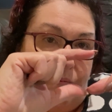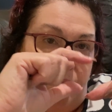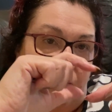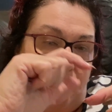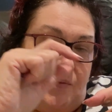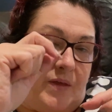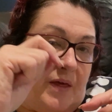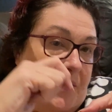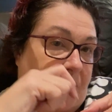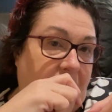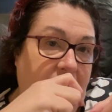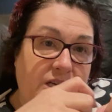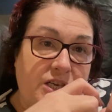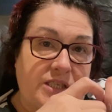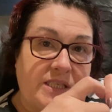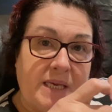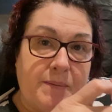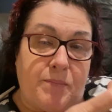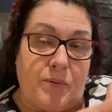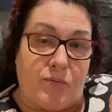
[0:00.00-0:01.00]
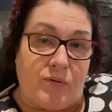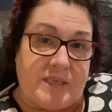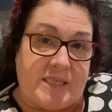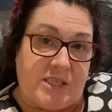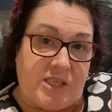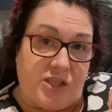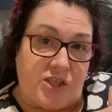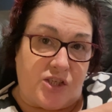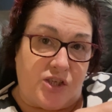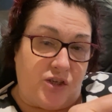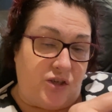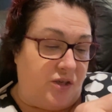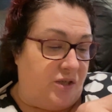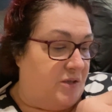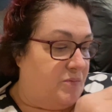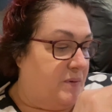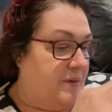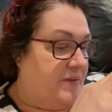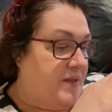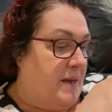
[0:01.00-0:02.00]
that thing you see baristas
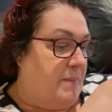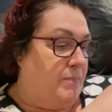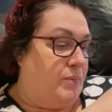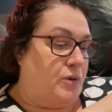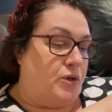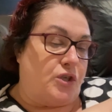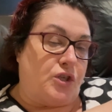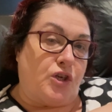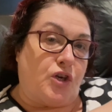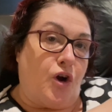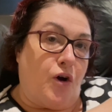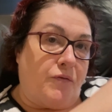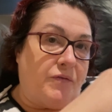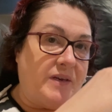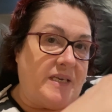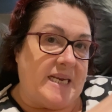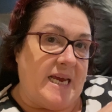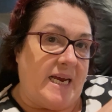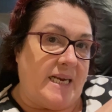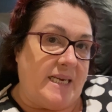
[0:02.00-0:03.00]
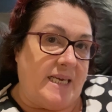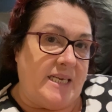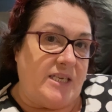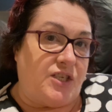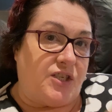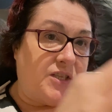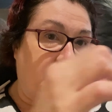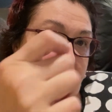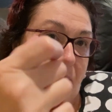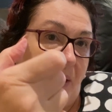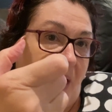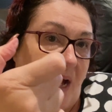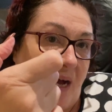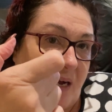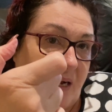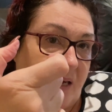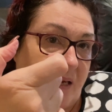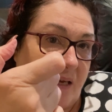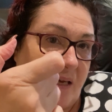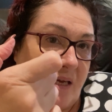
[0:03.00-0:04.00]
use when they push the coffee down into the
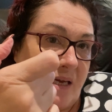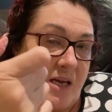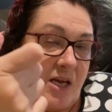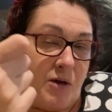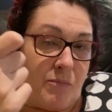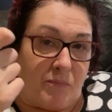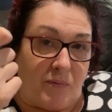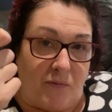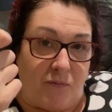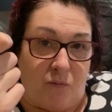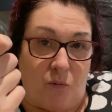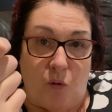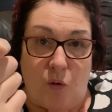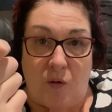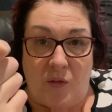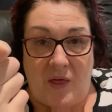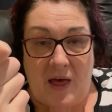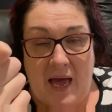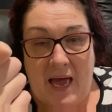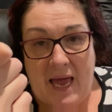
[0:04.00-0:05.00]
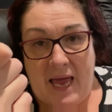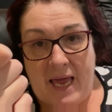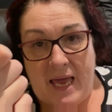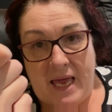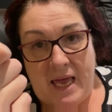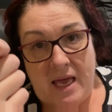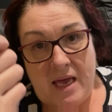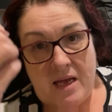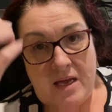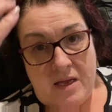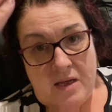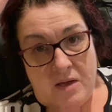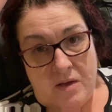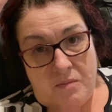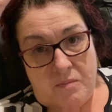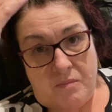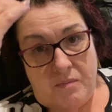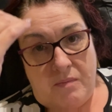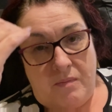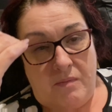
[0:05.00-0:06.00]
puck before they
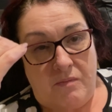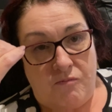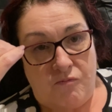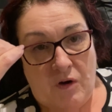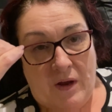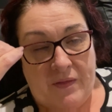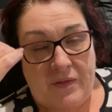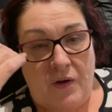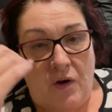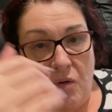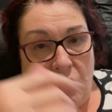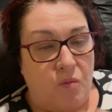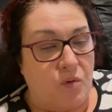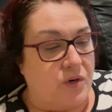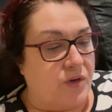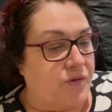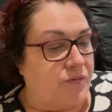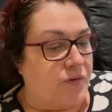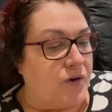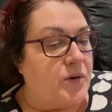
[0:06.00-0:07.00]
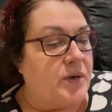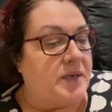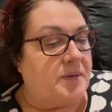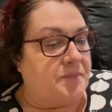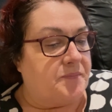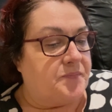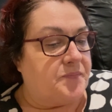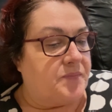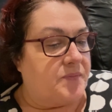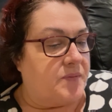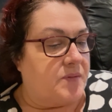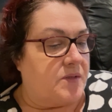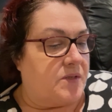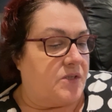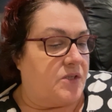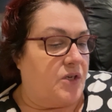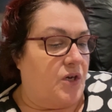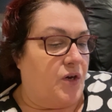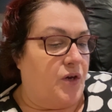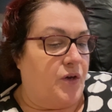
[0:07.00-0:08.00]
run the hot water through it.
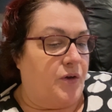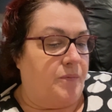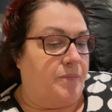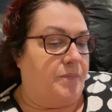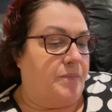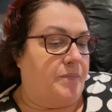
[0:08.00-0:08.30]
So